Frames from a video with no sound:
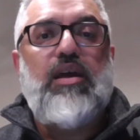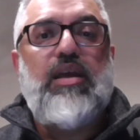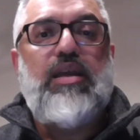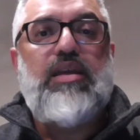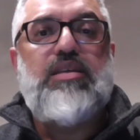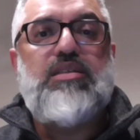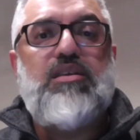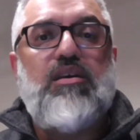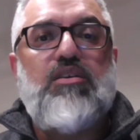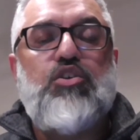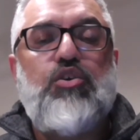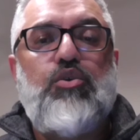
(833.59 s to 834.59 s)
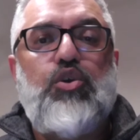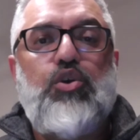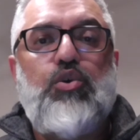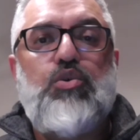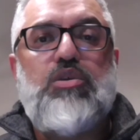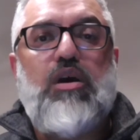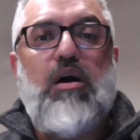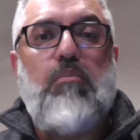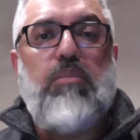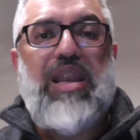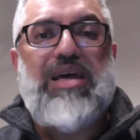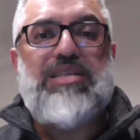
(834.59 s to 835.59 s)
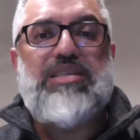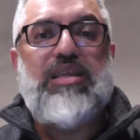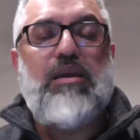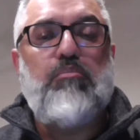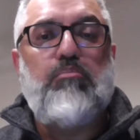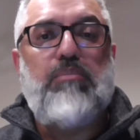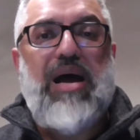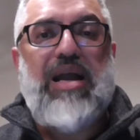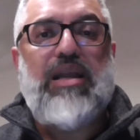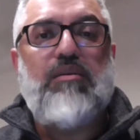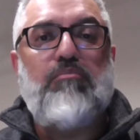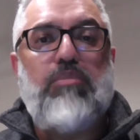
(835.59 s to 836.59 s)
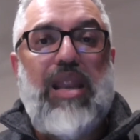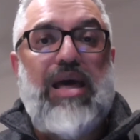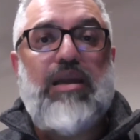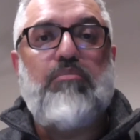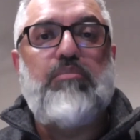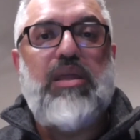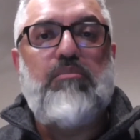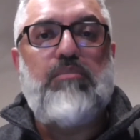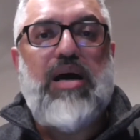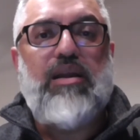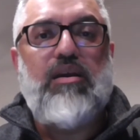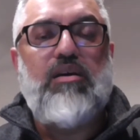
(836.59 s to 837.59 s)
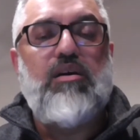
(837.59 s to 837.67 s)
is to use a plastic black bin bag